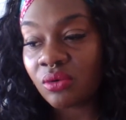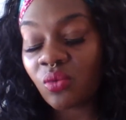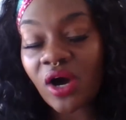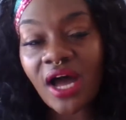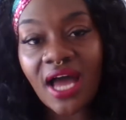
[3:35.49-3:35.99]

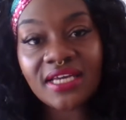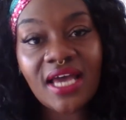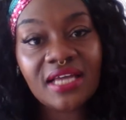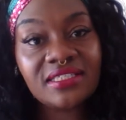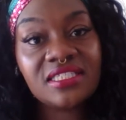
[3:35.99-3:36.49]
what I
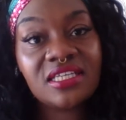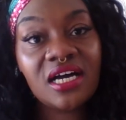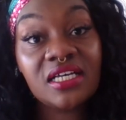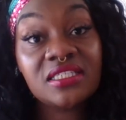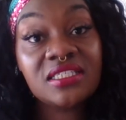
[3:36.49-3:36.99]
had
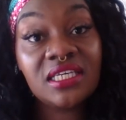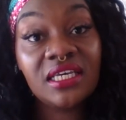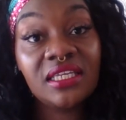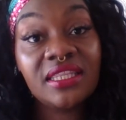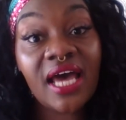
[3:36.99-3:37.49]
discussed
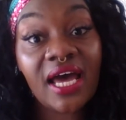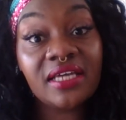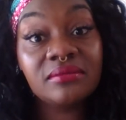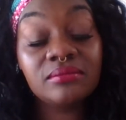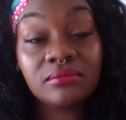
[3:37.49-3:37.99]
in
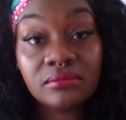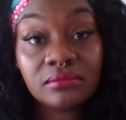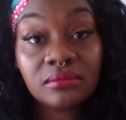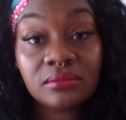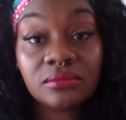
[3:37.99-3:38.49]
that
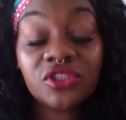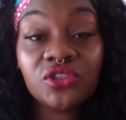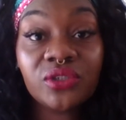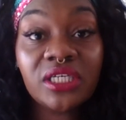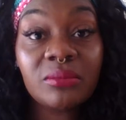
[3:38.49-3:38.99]

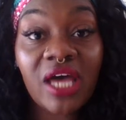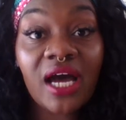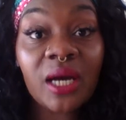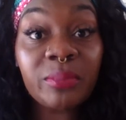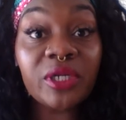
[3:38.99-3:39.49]
stream,
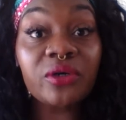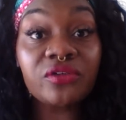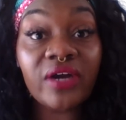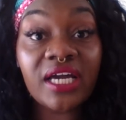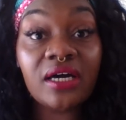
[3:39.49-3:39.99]
that
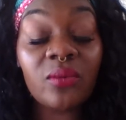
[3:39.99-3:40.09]
upload, right?